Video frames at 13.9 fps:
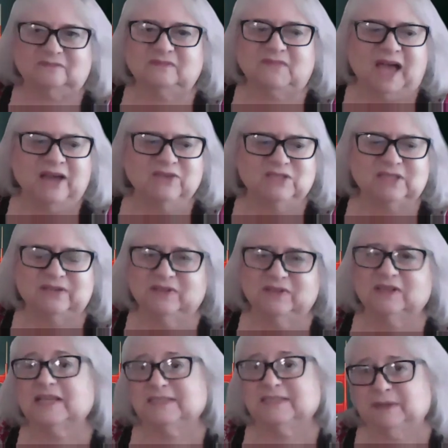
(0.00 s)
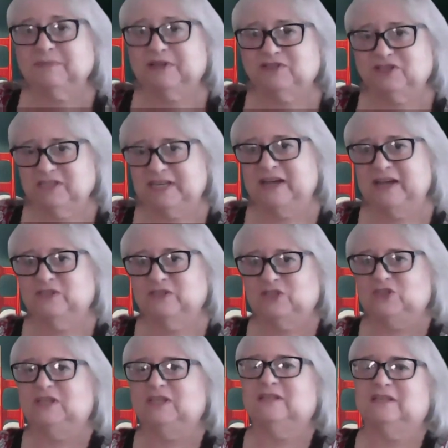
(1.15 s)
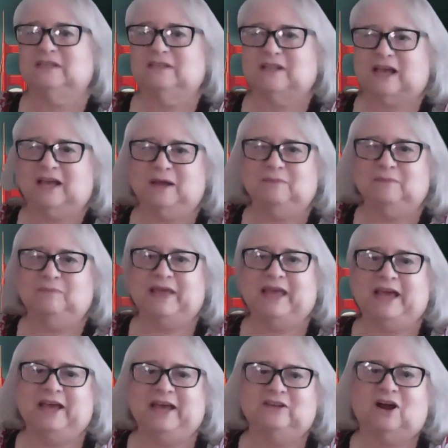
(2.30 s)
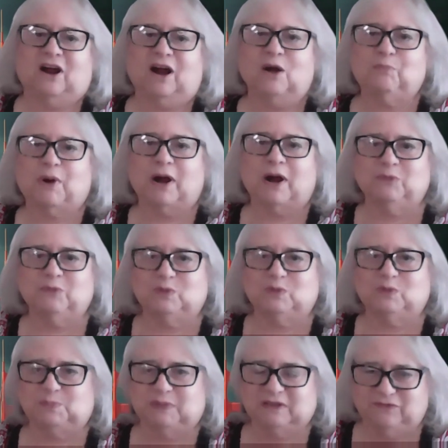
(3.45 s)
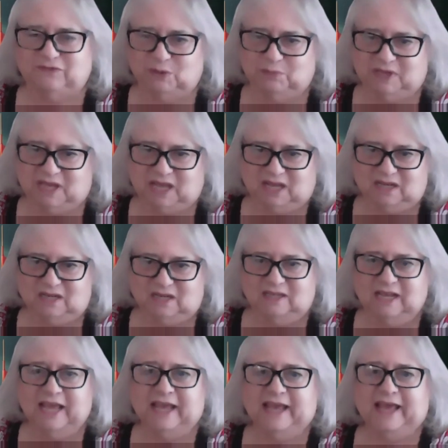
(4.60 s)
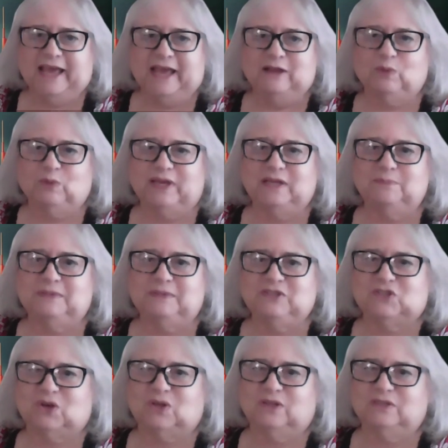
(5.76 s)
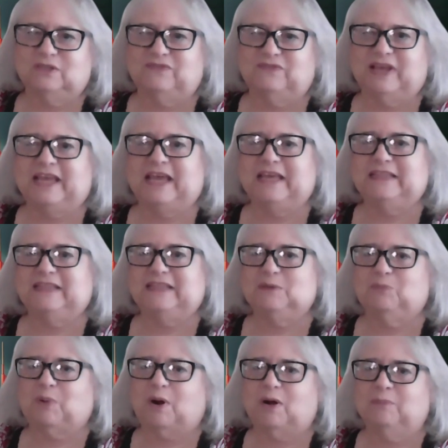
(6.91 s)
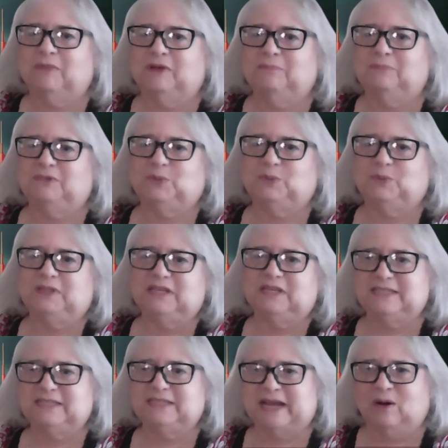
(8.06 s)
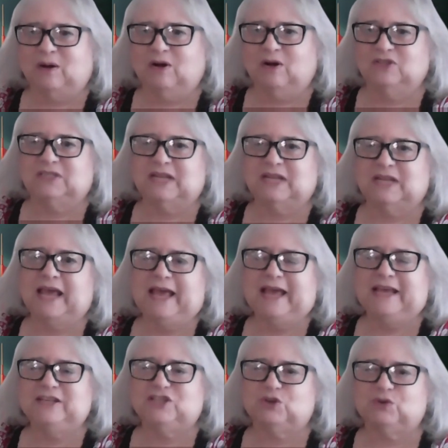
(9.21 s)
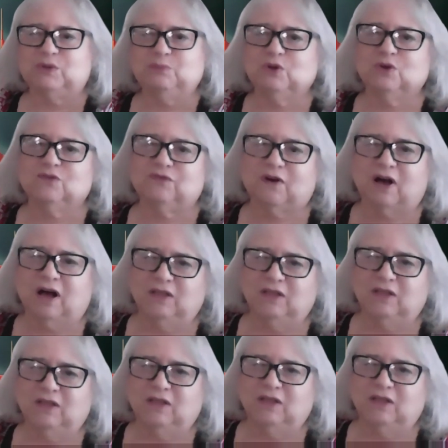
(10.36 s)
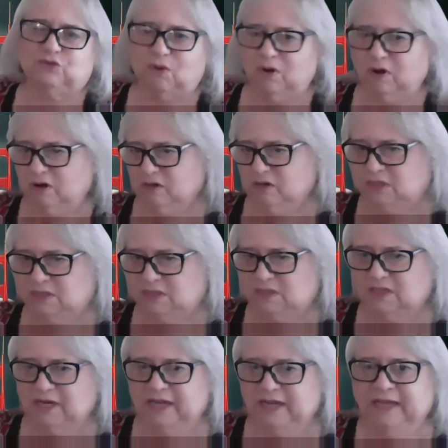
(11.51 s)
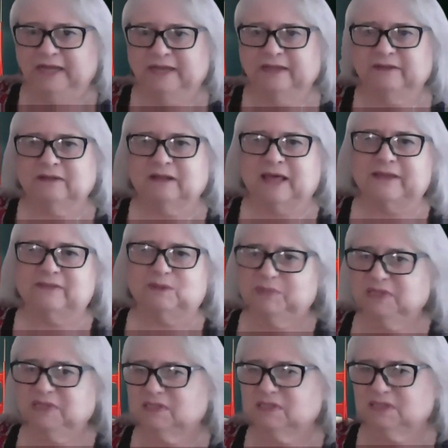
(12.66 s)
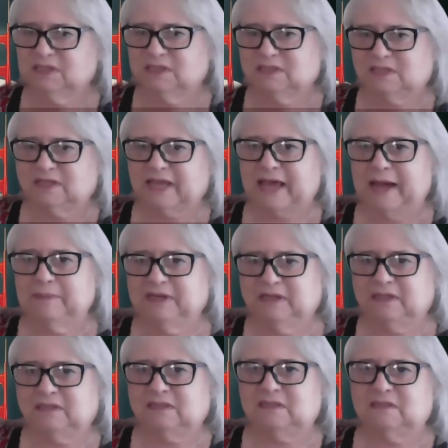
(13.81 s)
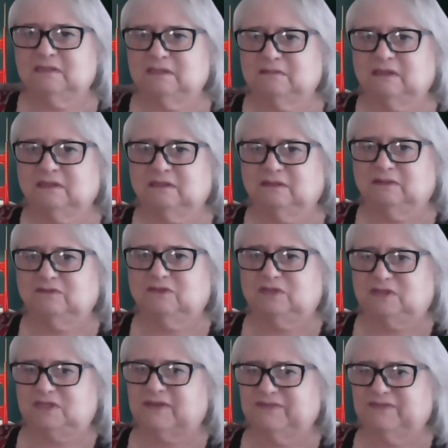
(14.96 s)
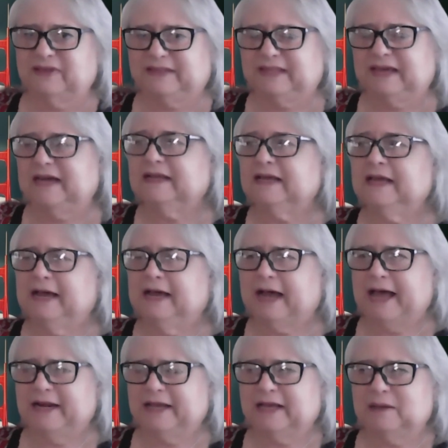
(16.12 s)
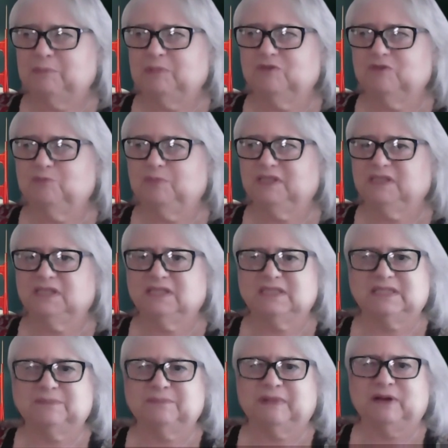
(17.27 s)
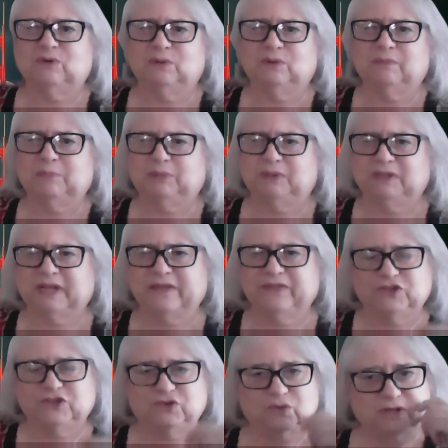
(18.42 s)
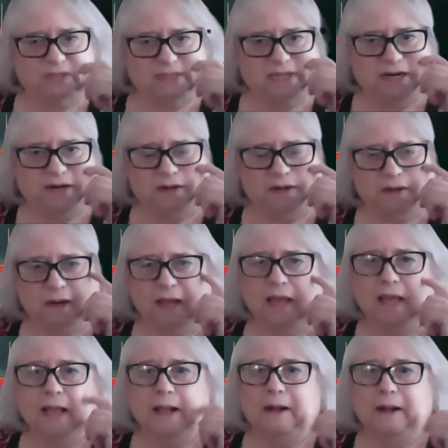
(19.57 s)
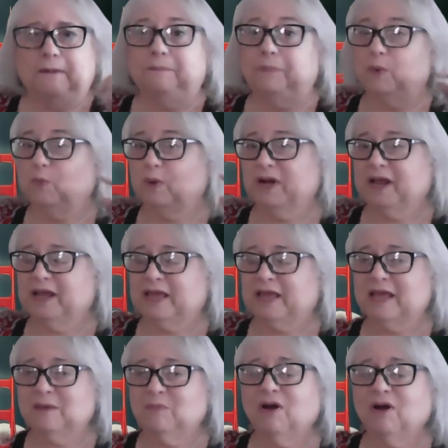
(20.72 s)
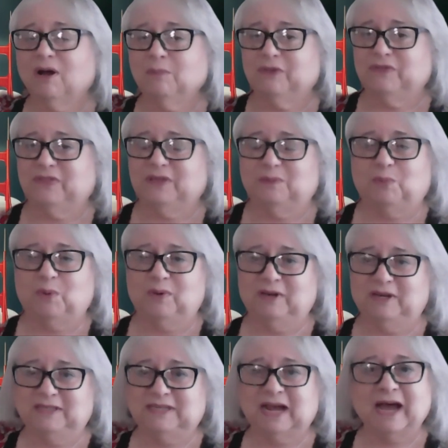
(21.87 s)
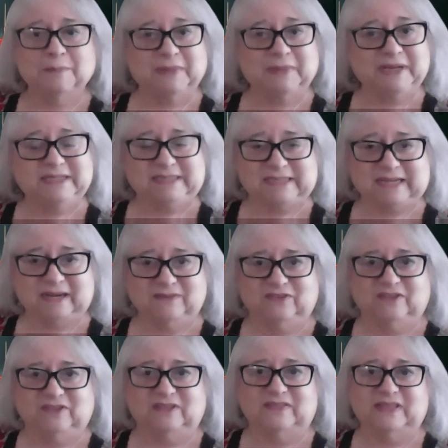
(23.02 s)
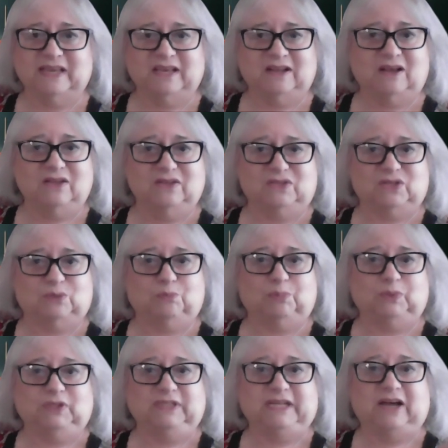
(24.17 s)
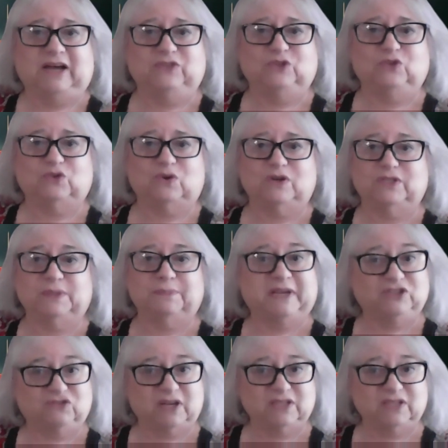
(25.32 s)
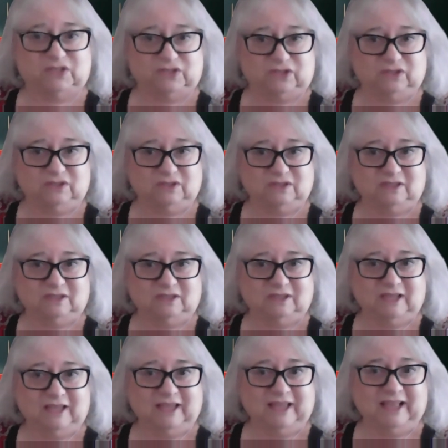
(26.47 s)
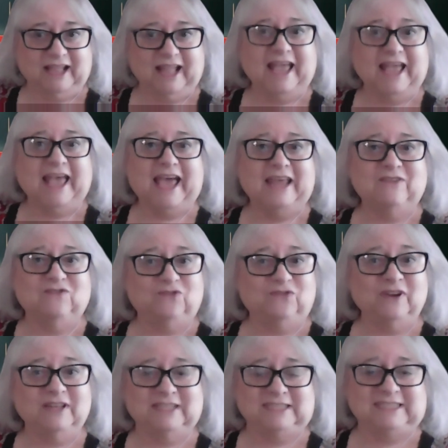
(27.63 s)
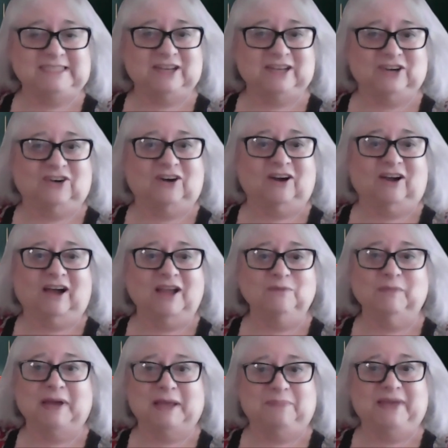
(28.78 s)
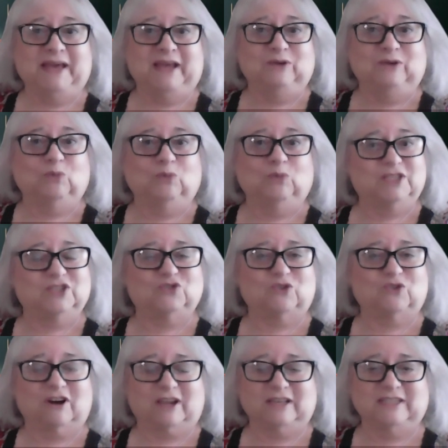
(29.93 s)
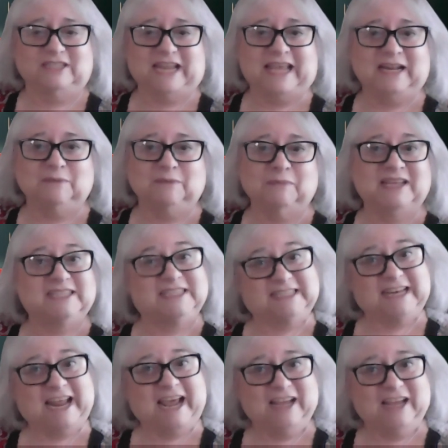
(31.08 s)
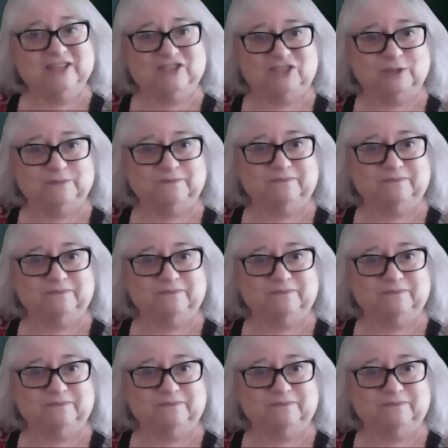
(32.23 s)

I was living, as I mentioned, down the street, um, and our apartment was being fumigated. And we had been told to vacate the apartment between these hours and to remove all the drawers in like the built-ins, the cabinets and, and stuff like that. I had a couple of built-ins in my room. I pulled out the drawers there. But when I came home at the appointed time, I discovered that had also pulled out the drawers of my dresser. And front and center on my bed was the drawer containing my stash.